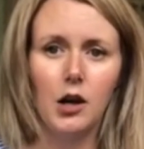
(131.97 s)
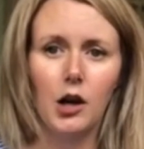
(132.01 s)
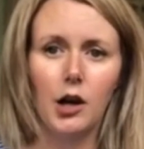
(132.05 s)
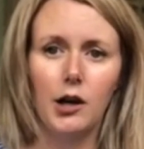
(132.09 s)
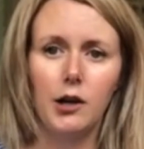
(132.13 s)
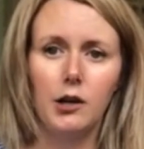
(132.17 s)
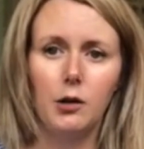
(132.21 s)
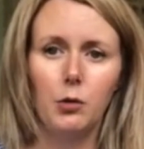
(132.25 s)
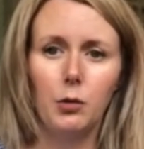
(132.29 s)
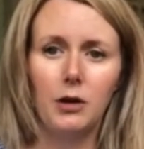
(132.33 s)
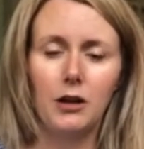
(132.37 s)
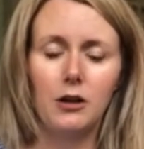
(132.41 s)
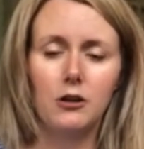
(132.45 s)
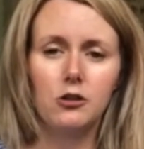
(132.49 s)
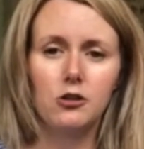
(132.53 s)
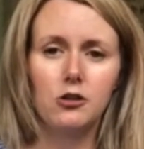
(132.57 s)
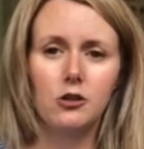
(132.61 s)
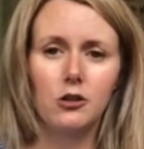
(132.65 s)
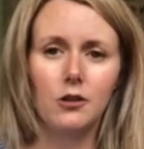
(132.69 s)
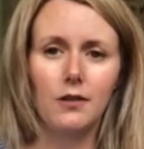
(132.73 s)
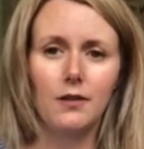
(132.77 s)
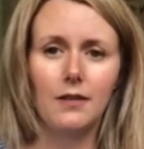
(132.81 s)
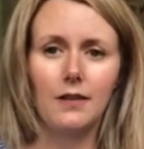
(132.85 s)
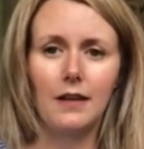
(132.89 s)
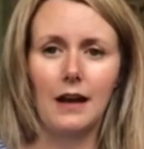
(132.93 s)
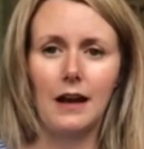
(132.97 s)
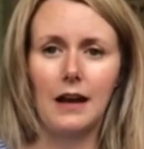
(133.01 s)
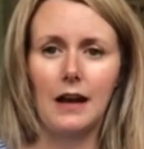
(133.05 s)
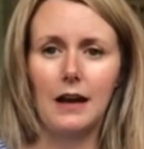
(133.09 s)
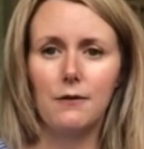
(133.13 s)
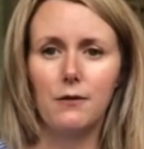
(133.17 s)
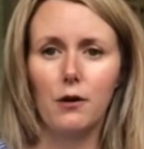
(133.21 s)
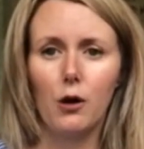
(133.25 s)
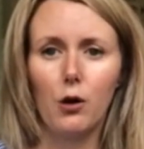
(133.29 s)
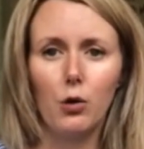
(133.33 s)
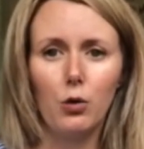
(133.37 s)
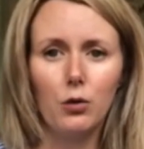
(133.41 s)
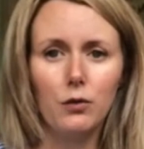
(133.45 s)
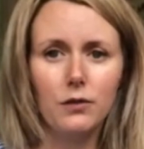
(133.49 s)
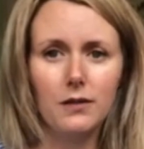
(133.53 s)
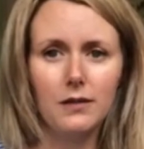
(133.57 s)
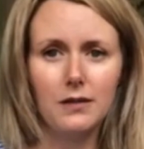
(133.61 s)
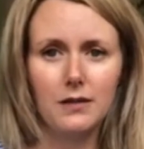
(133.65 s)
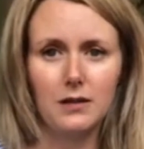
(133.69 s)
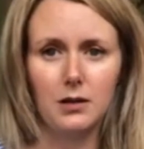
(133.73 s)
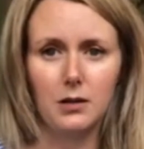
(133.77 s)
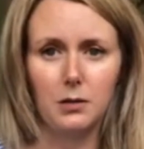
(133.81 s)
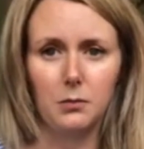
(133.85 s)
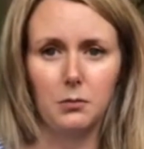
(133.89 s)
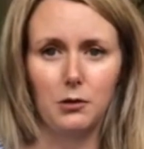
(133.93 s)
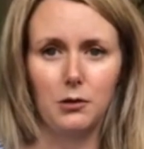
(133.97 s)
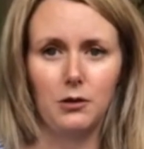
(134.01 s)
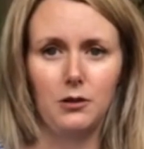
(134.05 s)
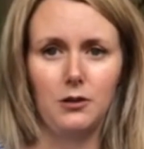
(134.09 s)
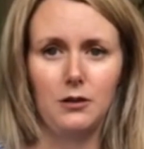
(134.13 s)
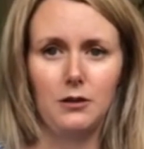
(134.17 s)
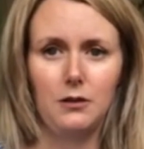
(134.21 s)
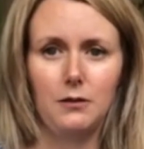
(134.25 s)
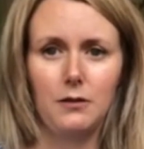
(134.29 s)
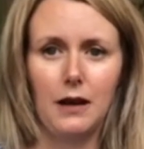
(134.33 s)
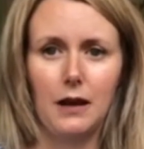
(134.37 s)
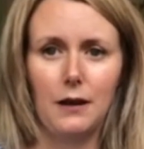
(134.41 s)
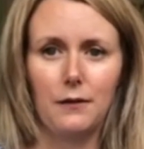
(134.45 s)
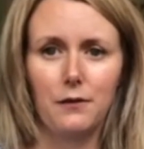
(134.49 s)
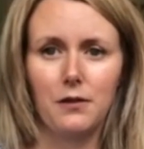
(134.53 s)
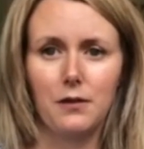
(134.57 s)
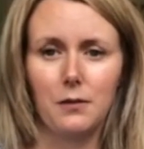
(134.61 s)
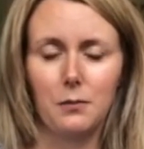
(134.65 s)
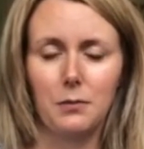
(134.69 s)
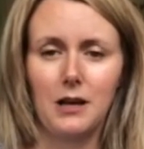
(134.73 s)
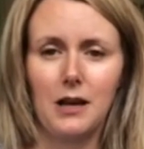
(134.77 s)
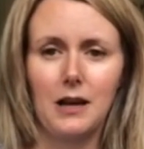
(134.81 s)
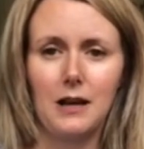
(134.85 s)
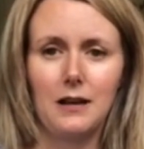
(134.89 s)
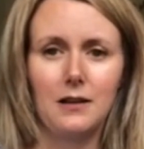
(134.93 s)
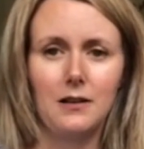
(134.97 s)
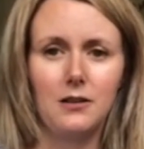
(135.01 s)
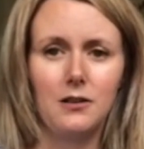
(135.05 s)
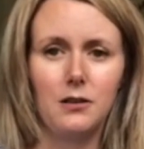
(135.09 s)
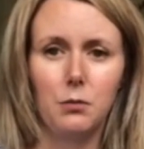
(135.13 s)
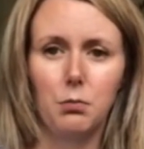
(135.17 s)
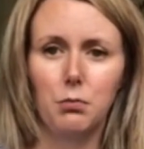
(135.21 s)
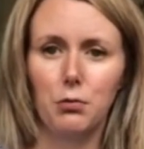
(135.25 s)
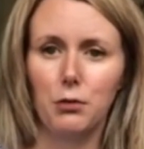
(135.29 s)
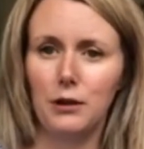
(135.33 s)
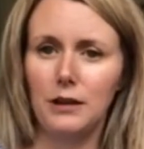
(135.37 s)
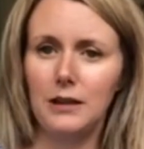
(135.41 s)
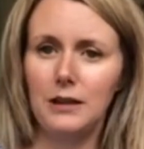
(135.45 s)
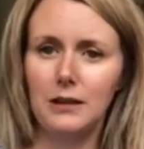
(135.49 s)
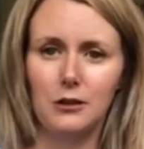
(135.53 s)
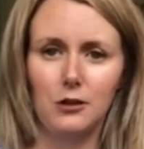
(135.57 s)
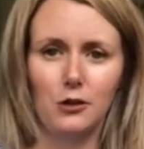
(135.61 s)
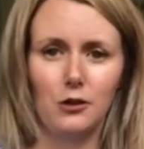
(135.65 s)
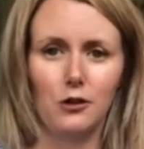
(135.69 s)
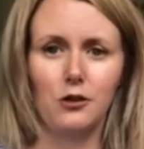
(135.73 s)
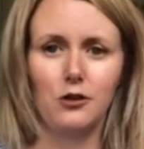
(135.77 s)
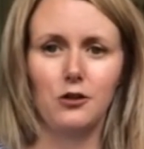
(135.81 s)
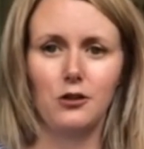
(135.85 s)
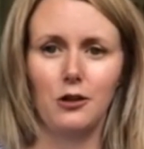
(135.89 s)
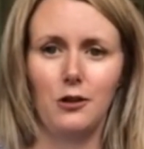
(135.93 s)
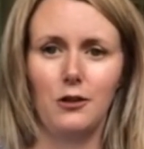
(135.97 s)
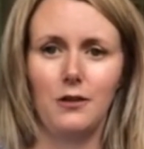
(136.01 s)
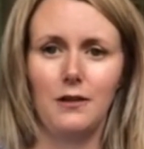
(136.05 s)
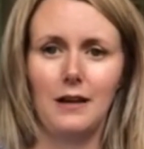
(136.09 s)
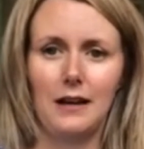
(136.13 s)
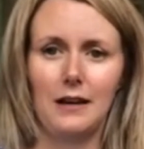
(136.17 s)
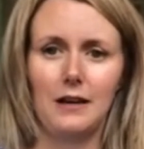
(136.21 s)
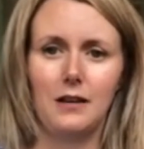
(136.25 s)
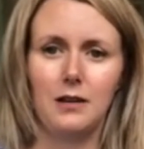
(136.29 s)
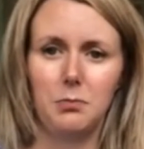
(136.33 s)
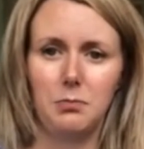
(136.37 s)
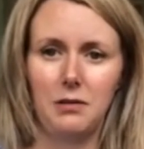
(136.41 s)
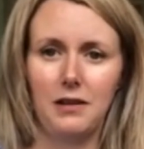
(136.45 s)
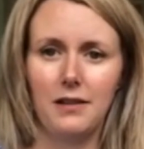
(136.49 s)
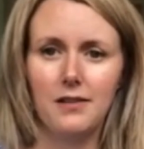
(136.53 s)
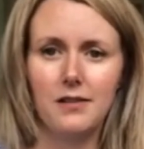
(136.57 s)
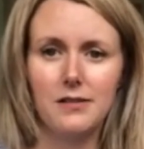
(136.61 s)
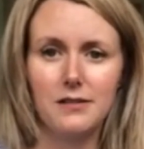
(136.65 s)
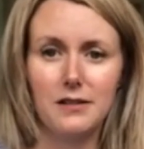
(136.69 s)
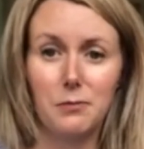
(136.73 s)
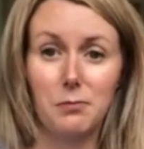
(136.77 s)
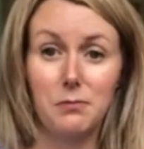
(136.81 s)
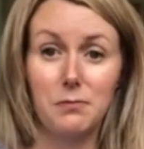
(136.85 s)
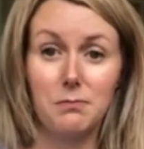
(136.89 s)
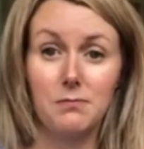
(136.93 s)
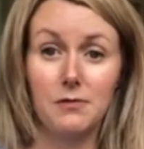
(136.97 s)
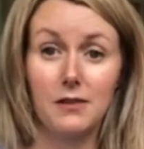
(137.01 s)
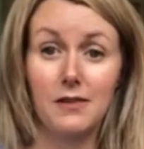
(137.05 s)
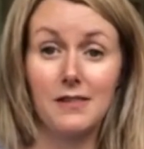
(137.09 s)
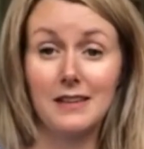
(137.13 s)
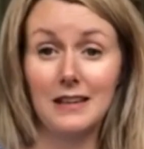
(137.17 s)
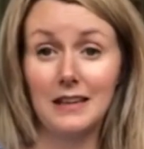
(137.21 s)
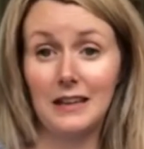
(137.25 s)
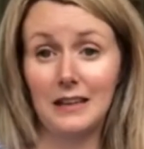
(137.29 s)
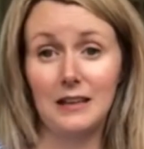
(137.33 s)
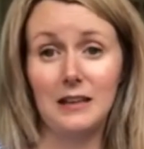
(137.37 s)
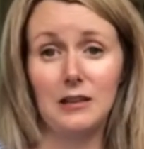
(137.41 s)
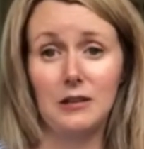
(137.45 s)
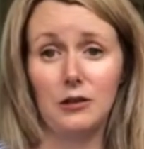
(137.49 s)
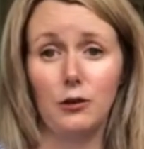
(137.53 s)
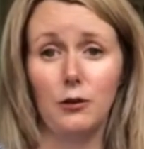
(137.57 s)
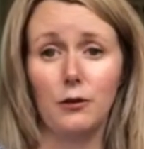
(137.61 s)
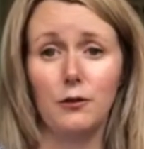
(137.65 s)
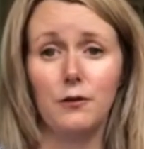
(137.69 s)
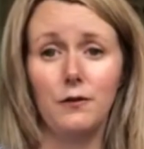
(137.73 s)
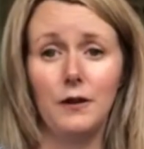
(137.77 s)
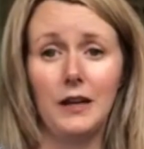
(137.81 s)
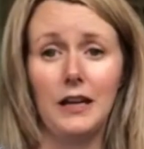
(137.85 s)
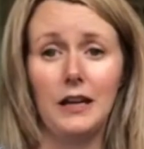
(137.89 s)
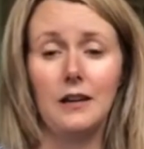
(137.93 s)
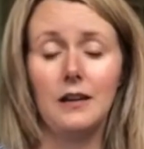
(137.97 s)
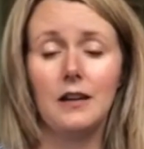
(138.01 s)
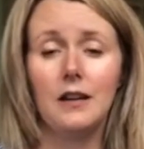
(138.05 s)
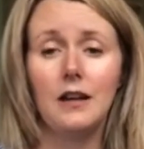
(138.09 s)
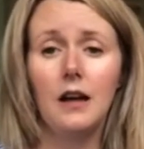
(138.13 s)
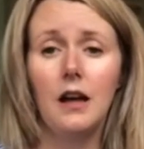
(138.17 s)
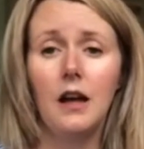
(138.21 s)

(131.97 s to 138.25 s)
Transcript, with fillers: Are you wearing shoes that have holes in them or do you have some kind of debris in your shoe that could be sticking in your feet?